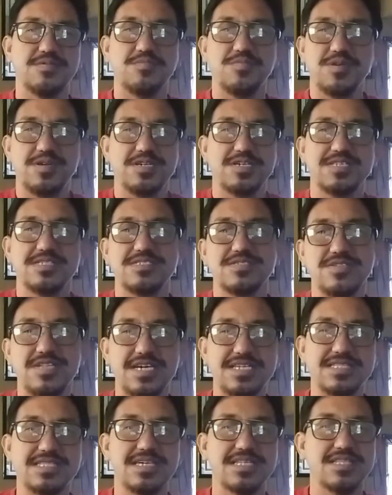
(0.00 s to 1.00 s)
wherein you
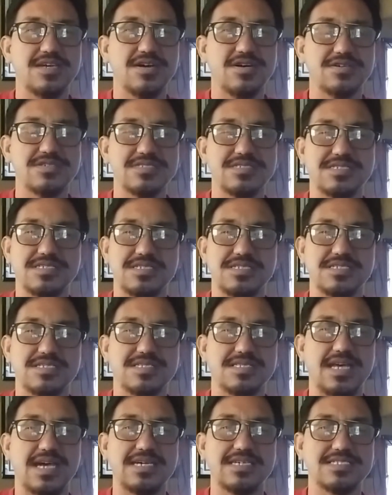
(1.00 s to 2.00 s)
let the dogs
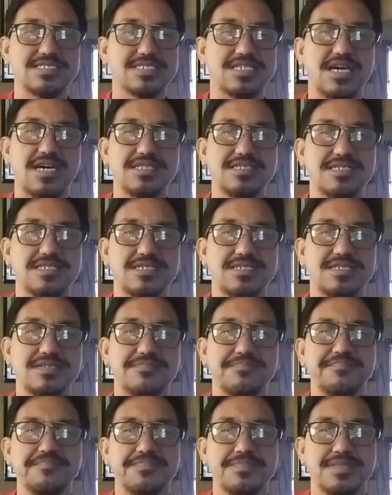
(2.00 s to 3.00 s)
tie each other.
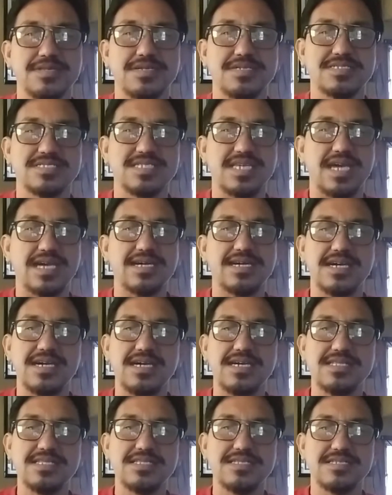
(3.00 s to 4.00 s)

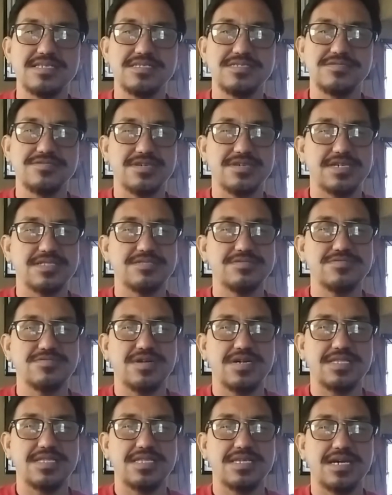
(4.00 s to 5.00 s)
Second, you can
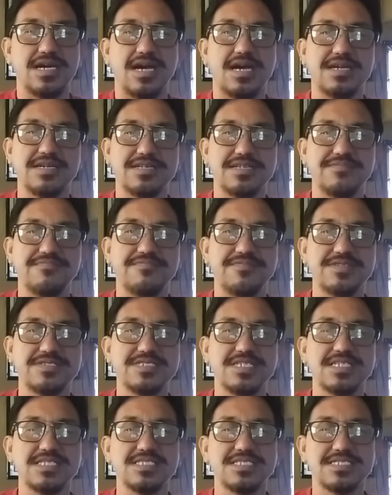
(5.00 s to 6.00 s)
do an
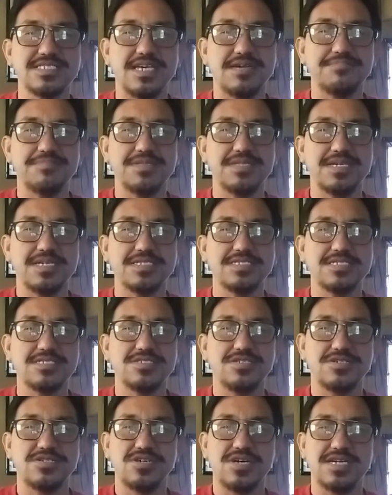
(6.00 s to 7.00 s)
artificial
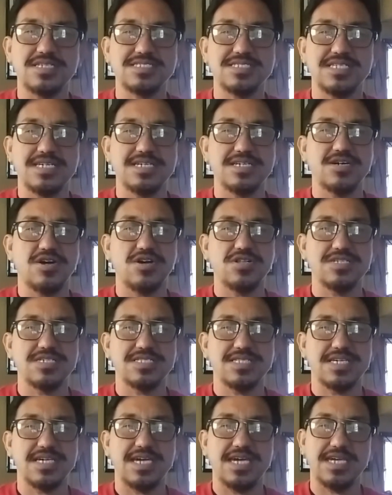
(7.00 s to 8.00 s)
insemination, or as they call
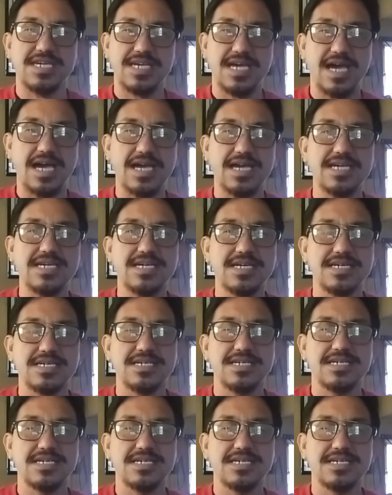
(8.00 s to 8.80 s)
it, AI.